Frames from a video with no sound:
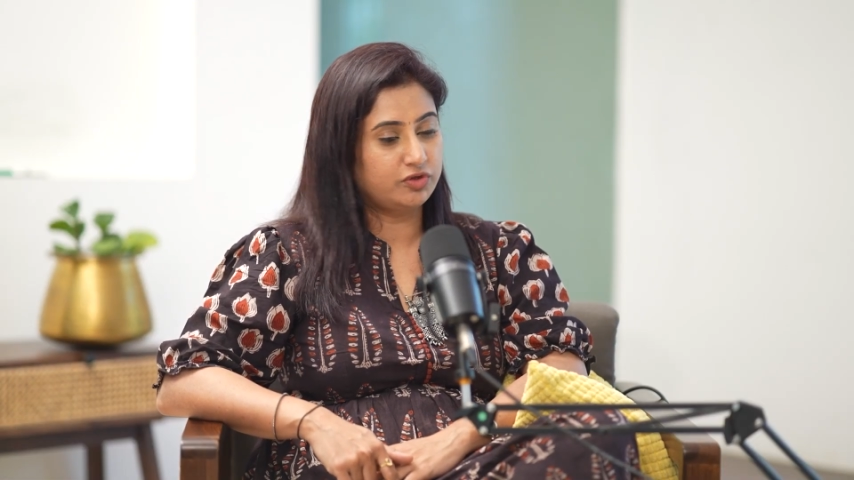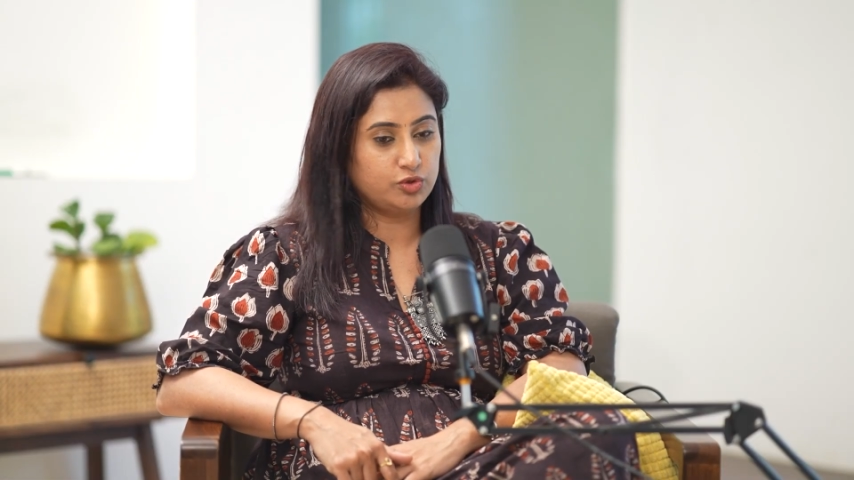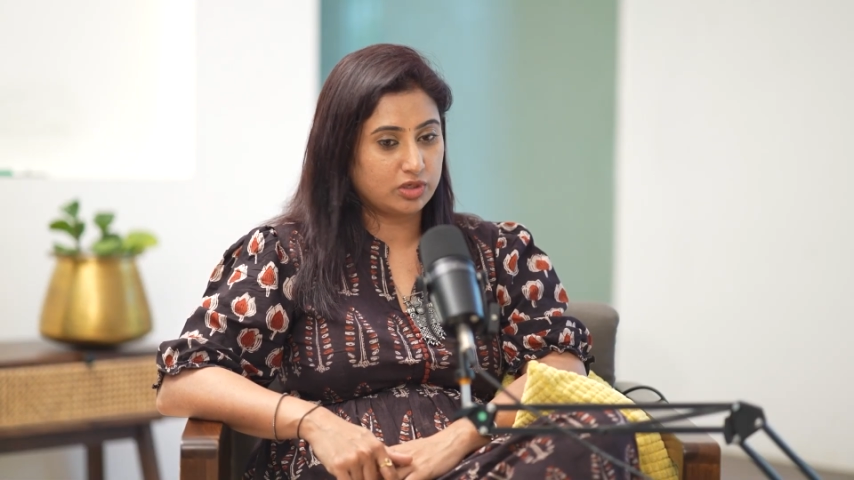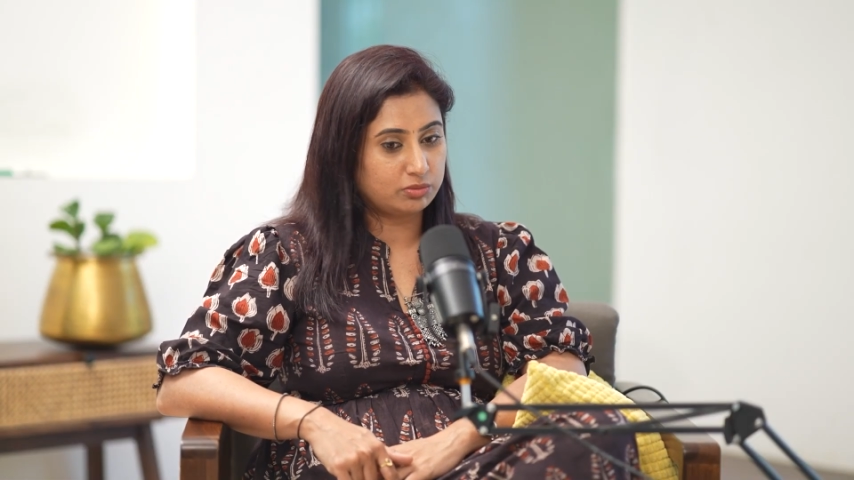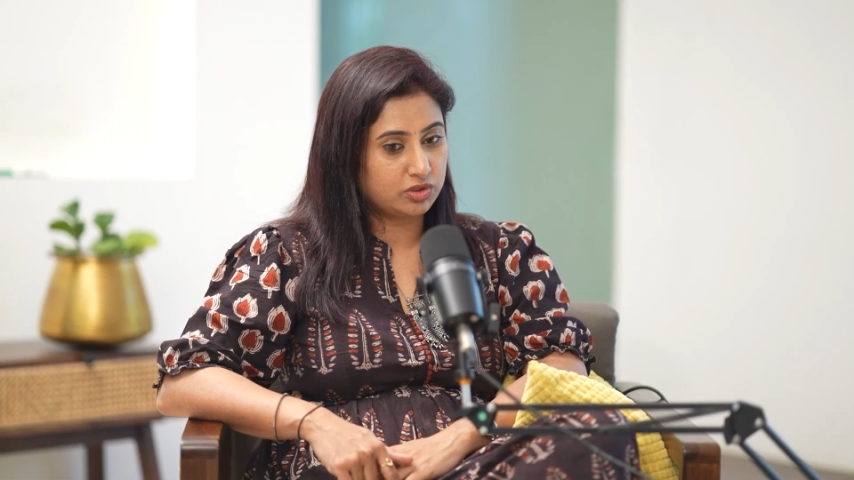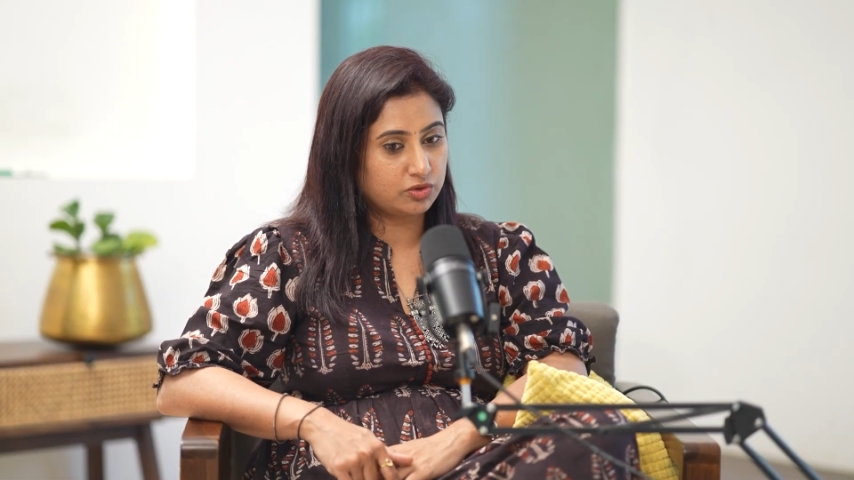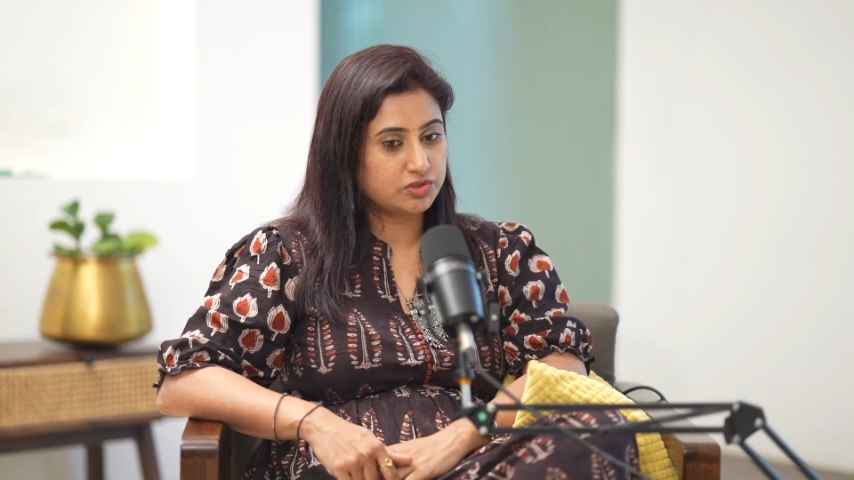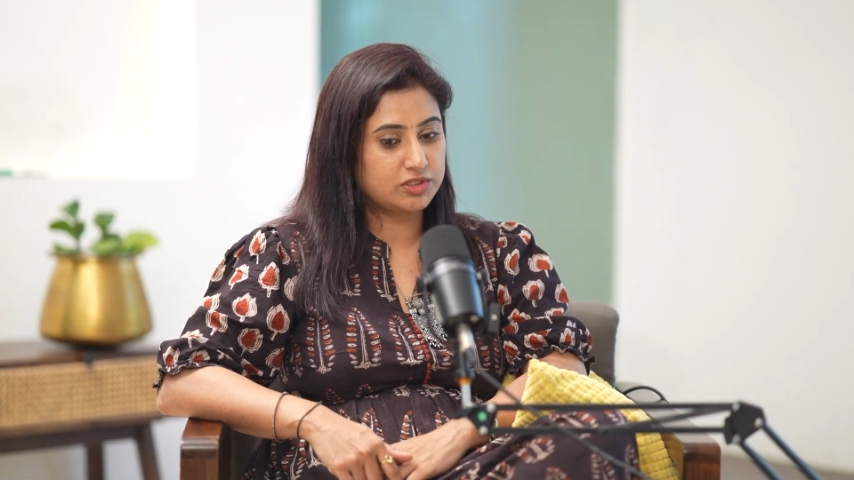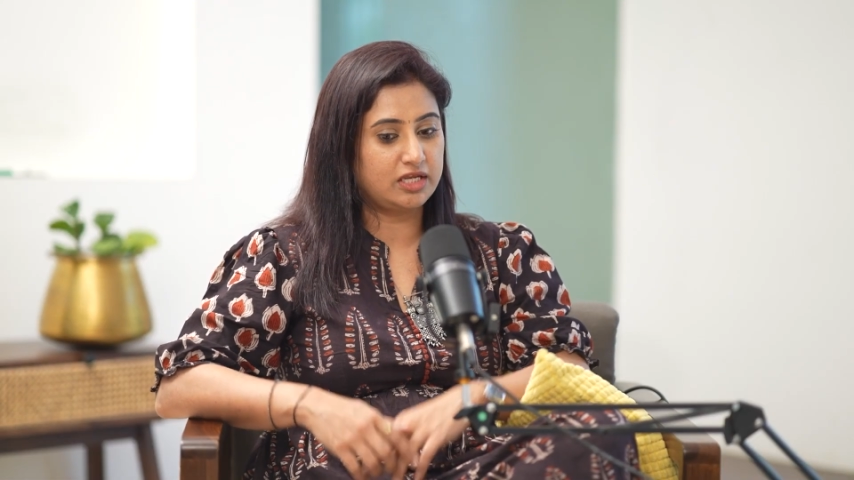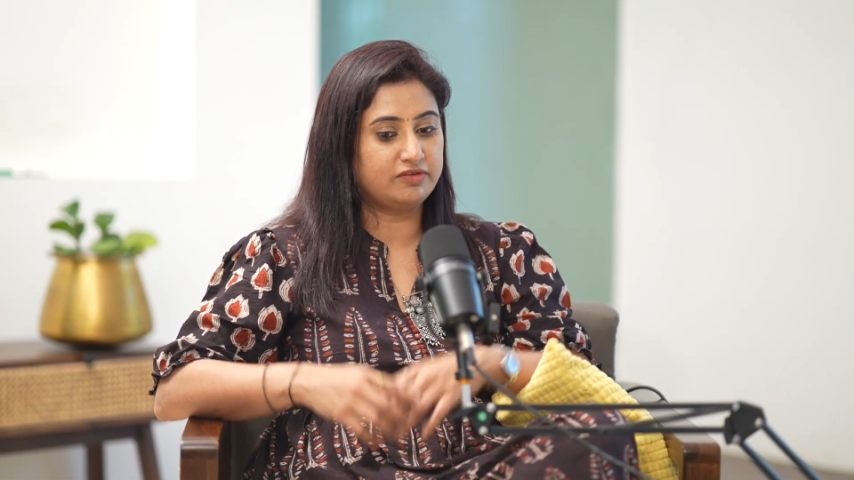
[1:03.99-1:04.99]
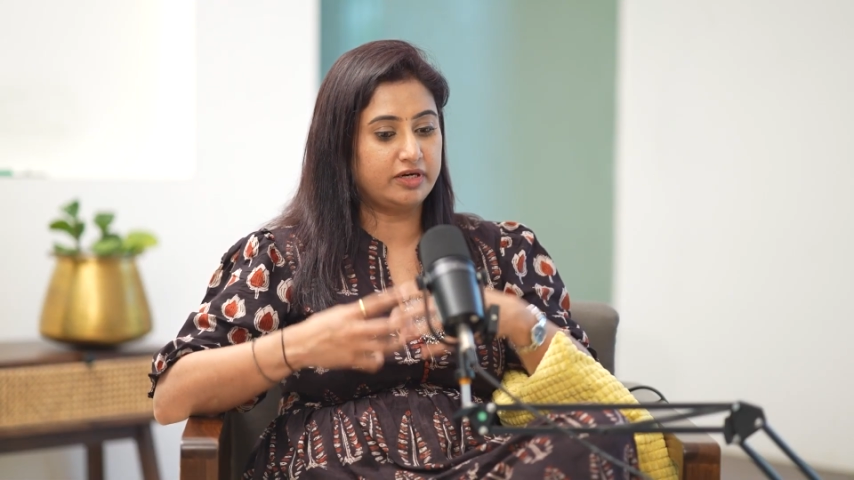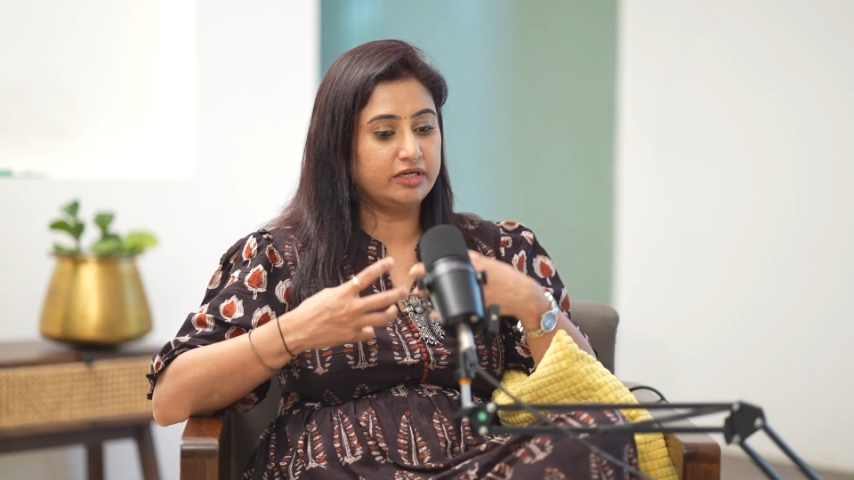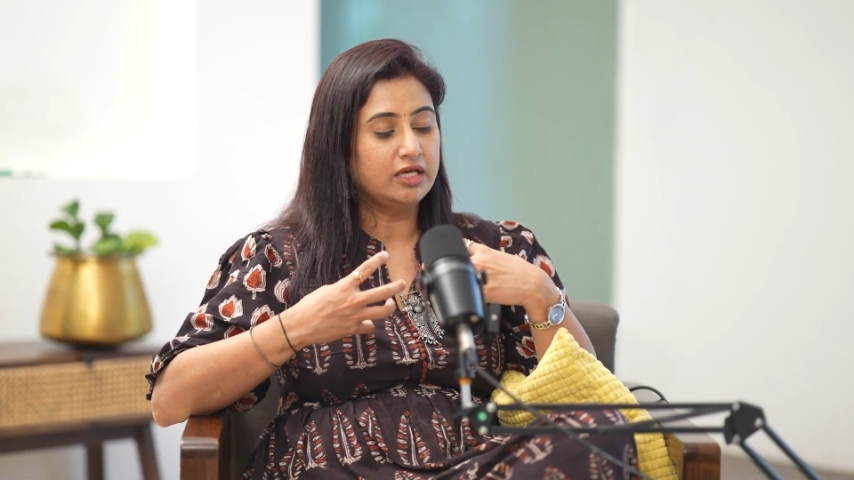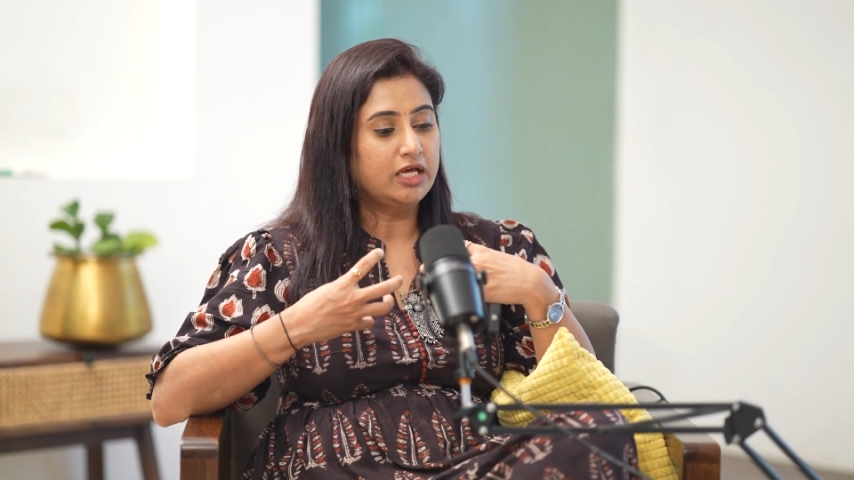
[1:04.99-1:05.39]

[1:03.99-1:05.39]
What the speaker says: you come across in life, and